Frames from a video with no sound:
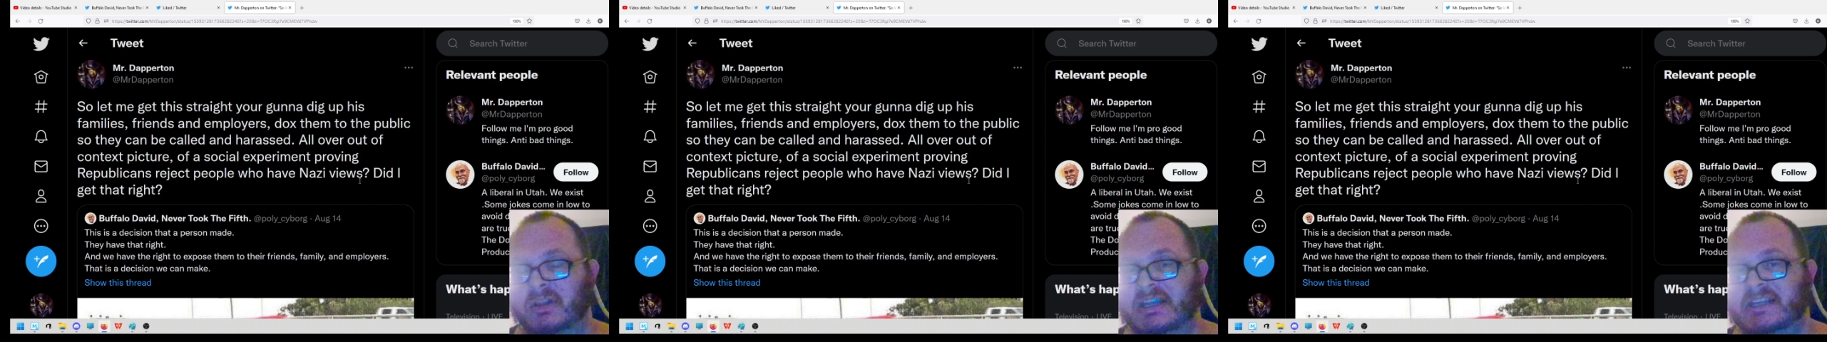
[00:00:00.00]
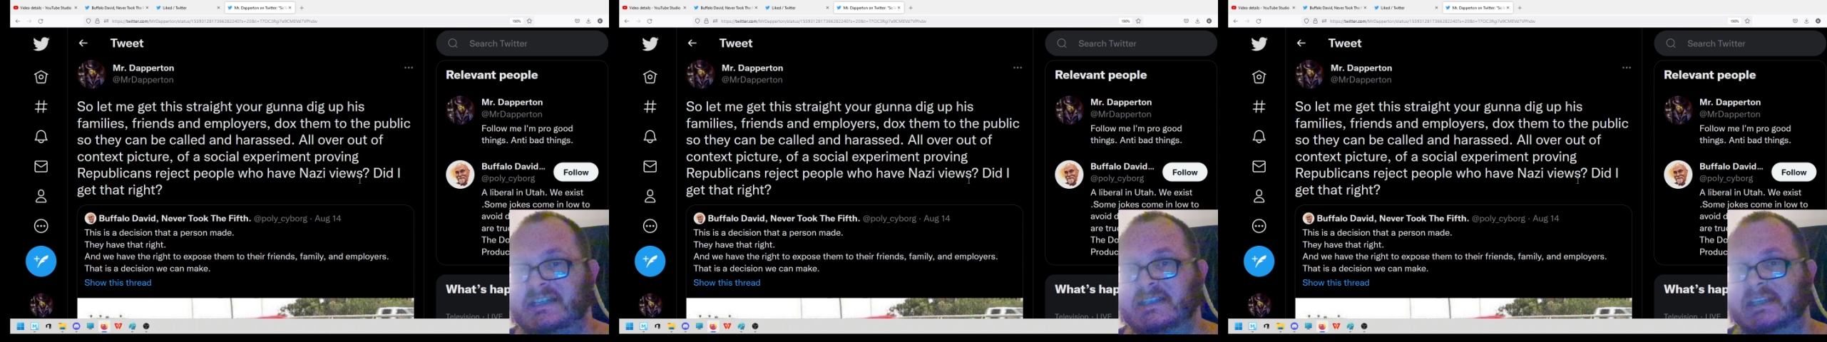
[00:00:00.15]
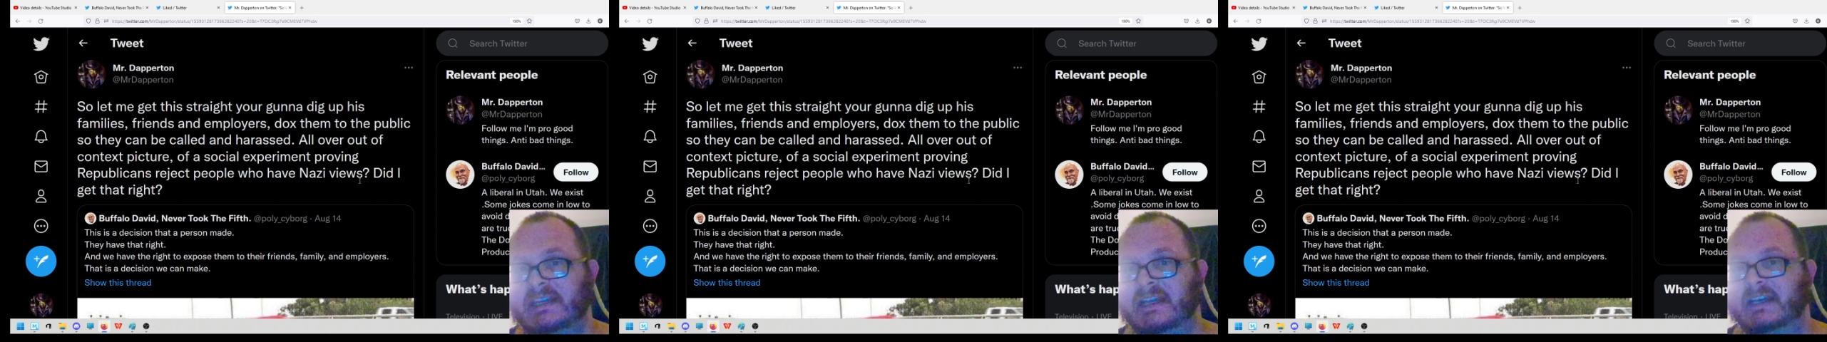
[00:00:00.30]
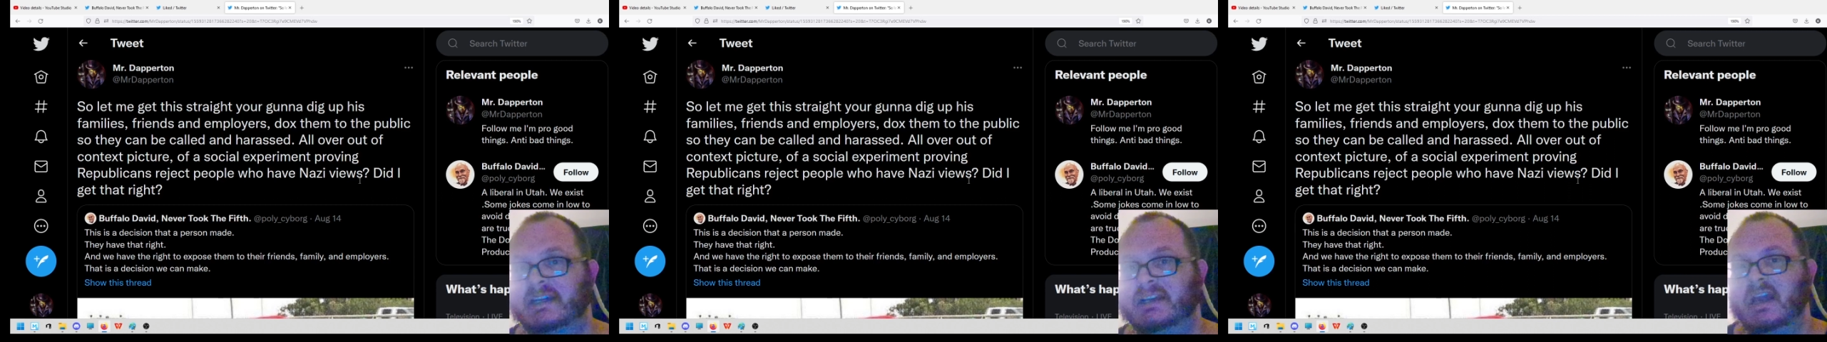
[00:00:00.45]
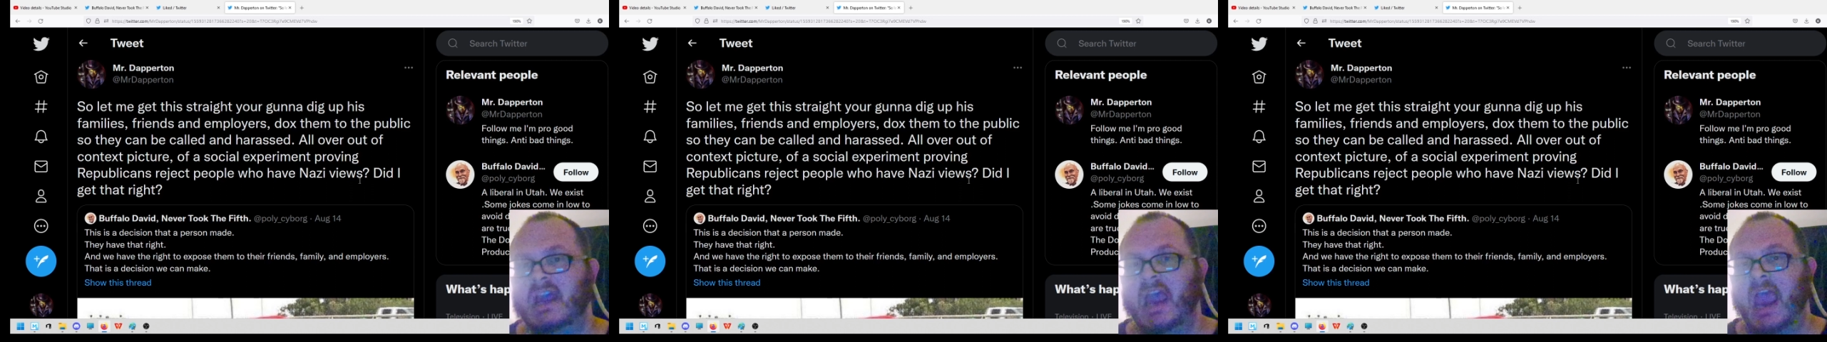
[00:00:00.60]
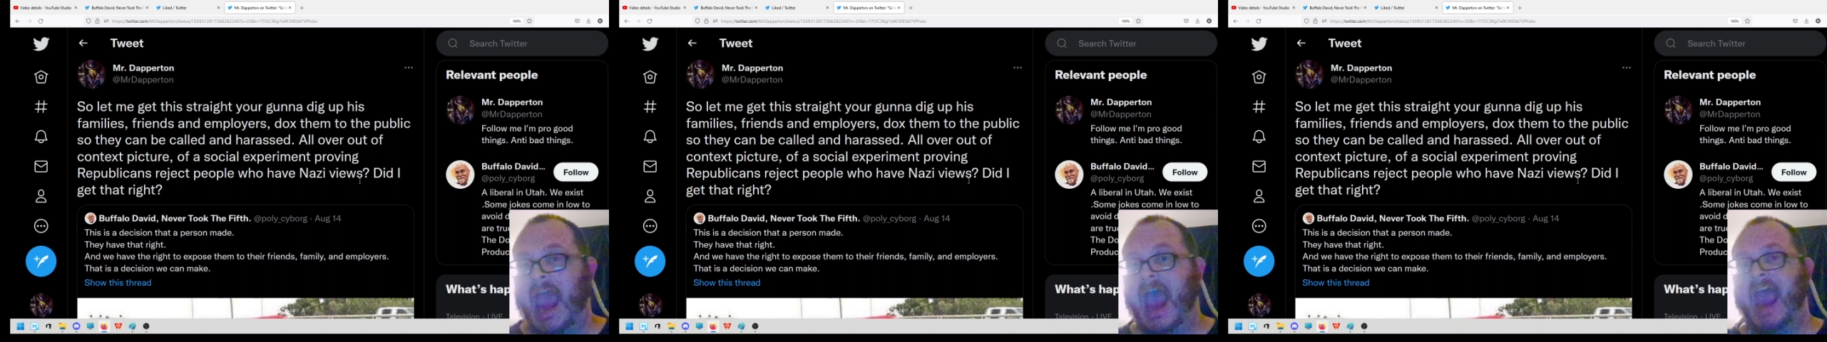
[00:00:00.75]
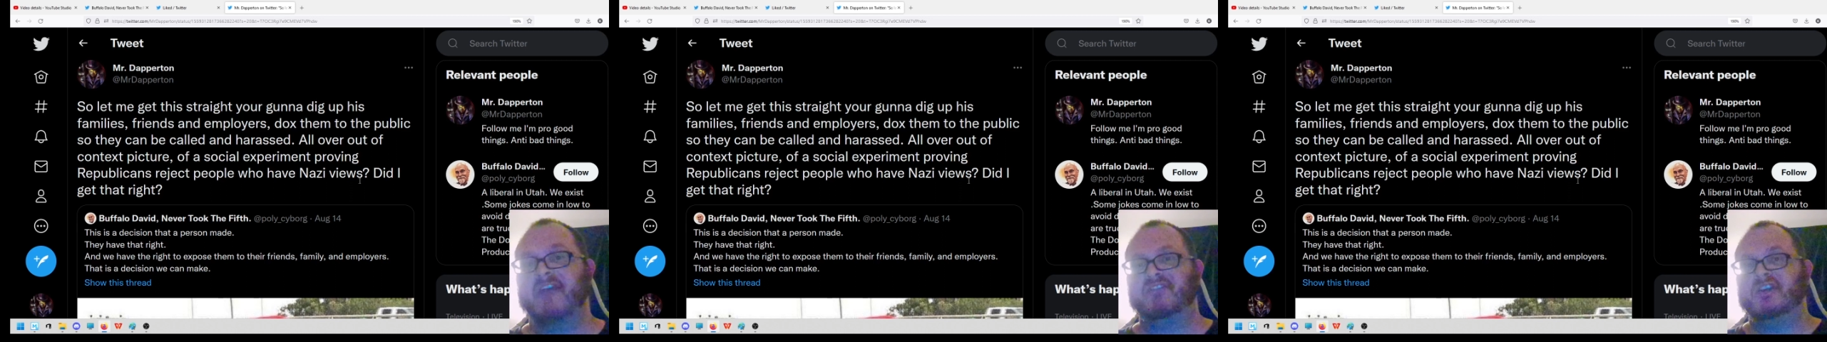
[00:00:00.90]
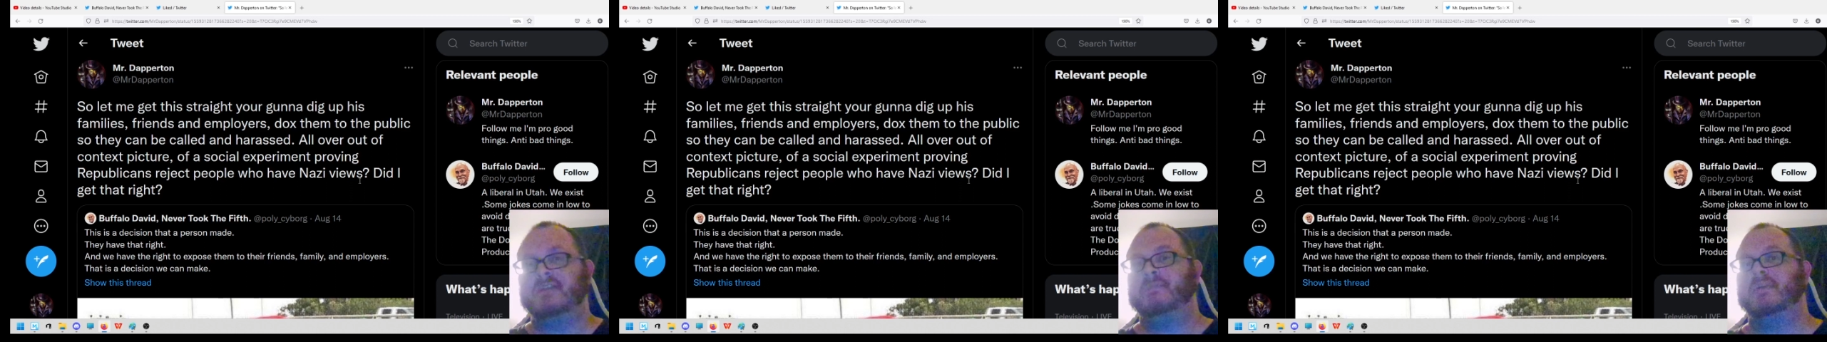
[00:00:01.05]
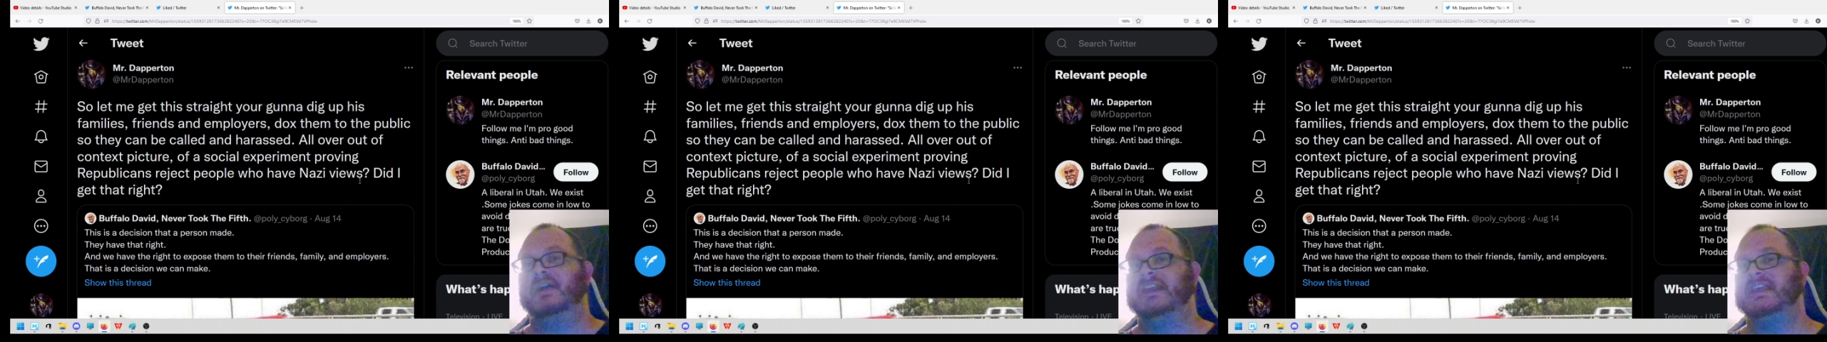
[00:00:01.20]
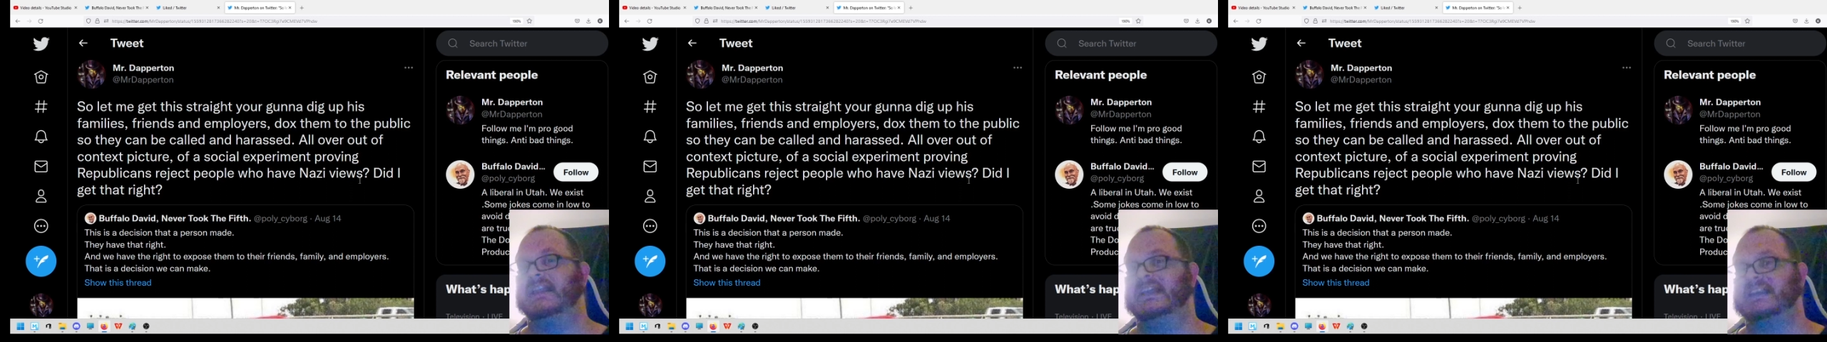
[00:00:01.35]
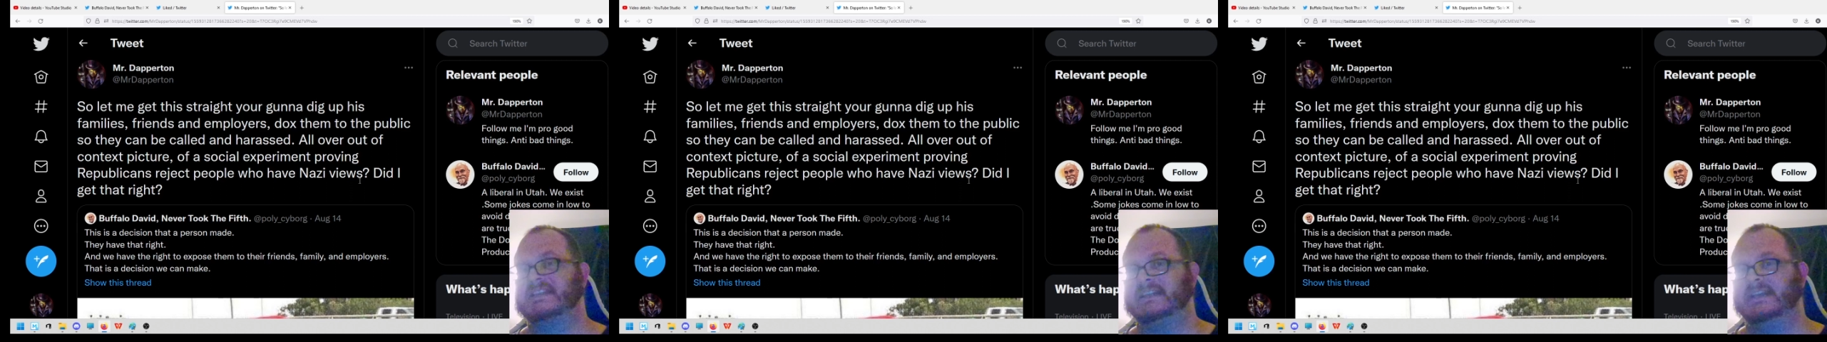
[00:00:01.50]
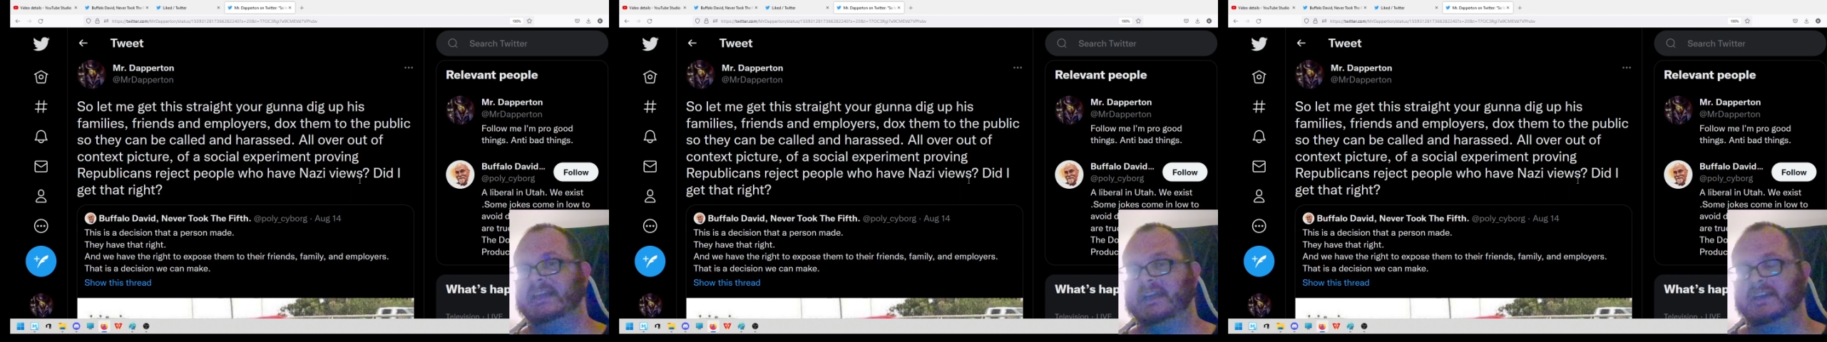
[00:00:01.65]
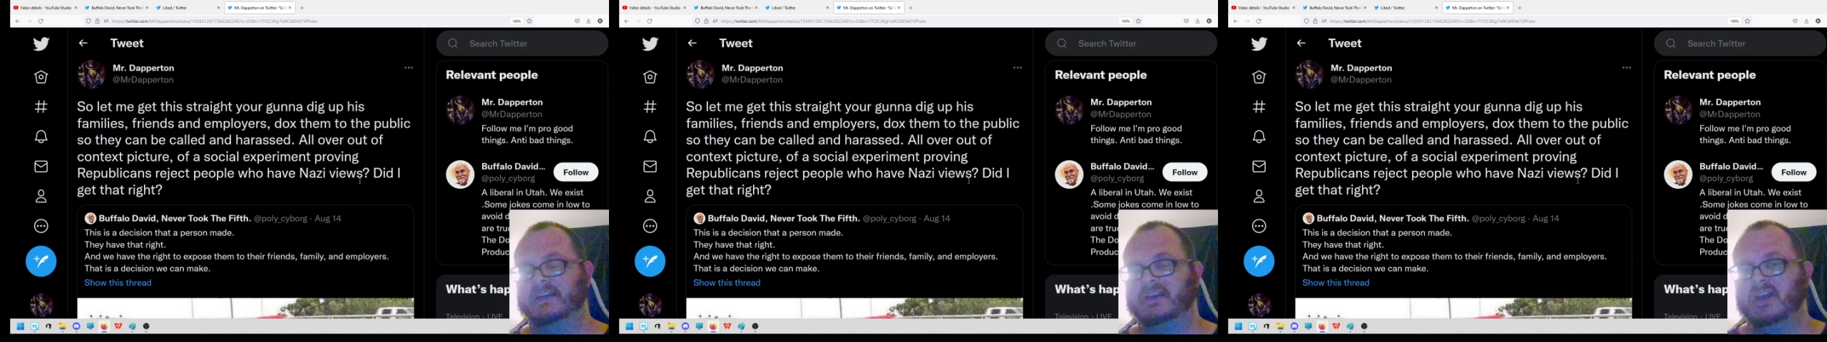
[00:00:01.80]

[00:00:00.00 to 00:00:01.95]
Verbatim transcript: listening. Everybody listening,